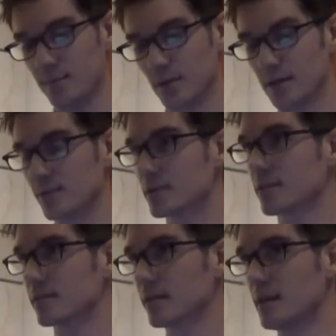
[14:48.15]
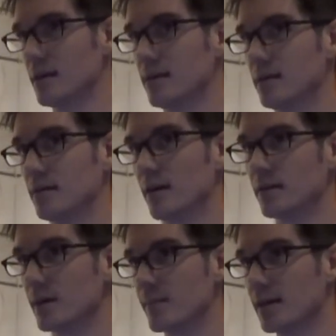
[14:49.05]
but it was certainly
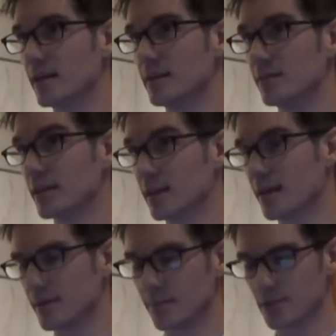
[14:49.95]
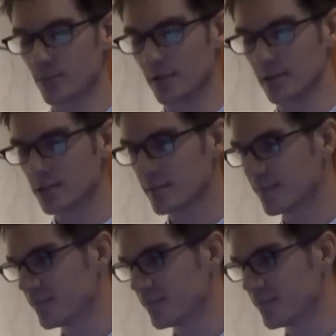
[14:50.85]
on my mind if it had gotten much worse.